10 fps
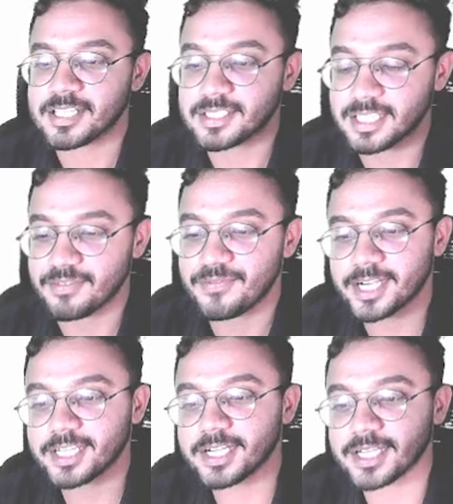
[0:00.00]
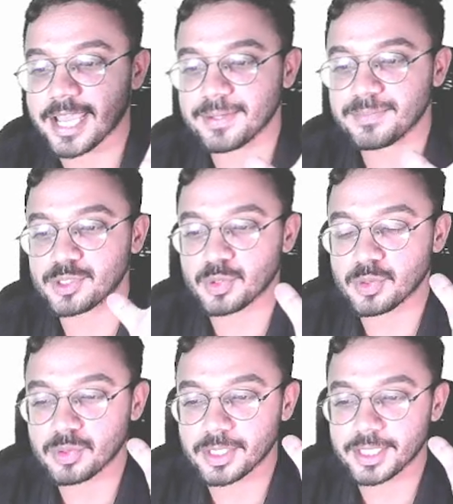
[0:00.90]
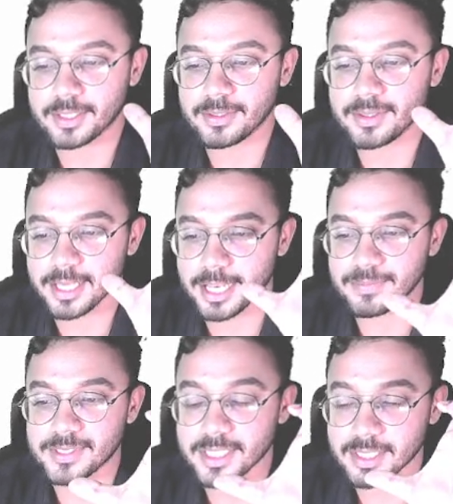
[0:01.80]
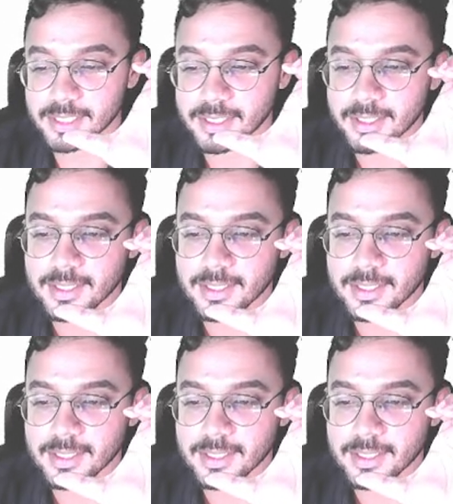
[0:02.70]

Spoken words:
Surfactant helps in